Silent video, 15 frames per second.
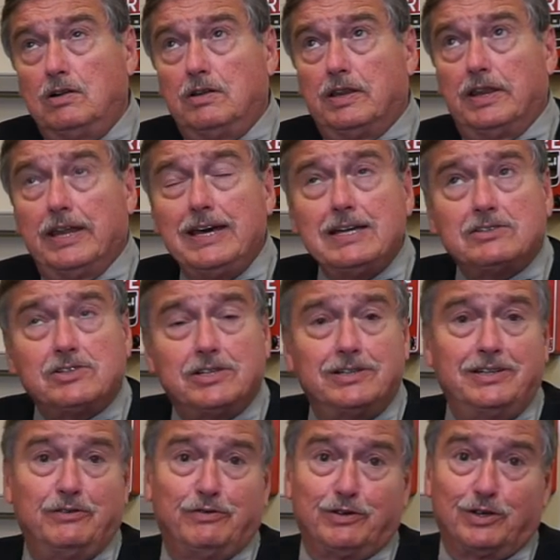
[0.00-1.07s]
That's a
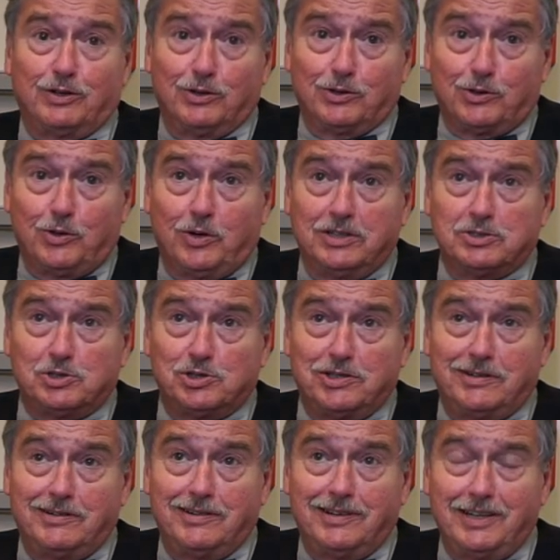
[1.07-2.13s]
difficult
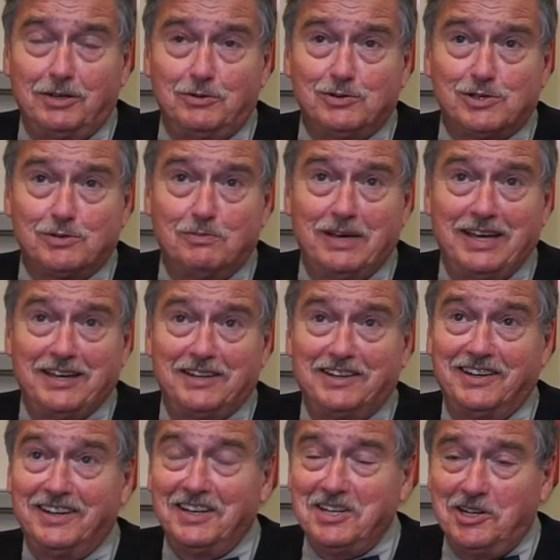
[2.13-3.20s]
question. He was a
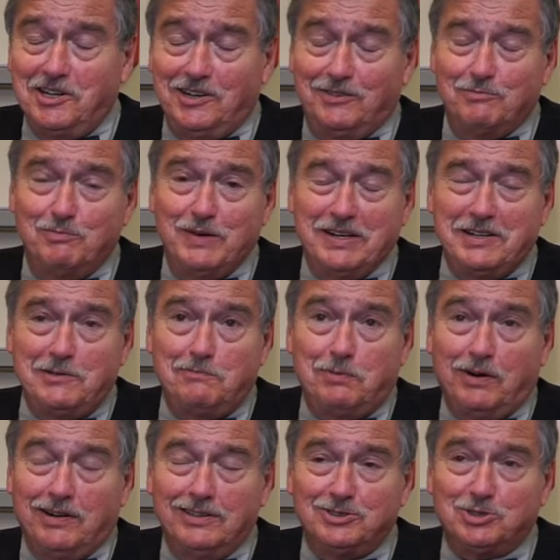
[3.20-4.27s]
man of many
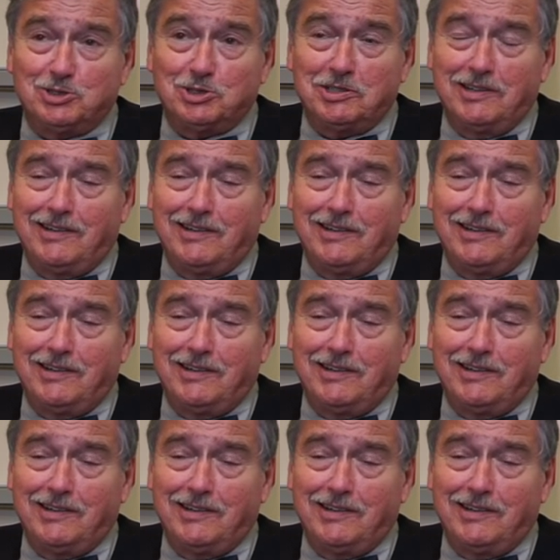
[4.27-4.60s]
parts.